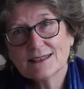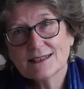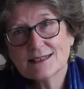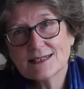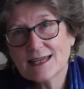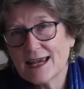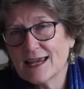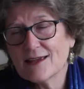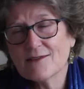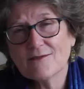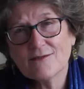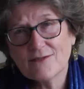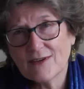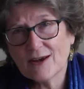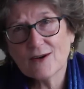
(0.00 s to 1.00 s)
Take
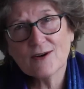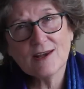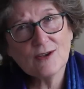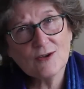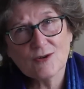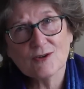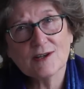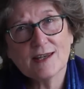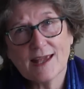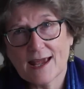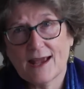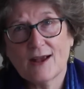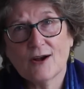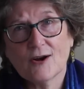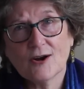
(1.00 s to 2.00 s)
very good
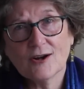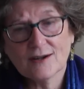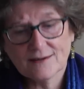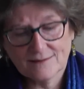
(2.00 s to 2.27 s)
care.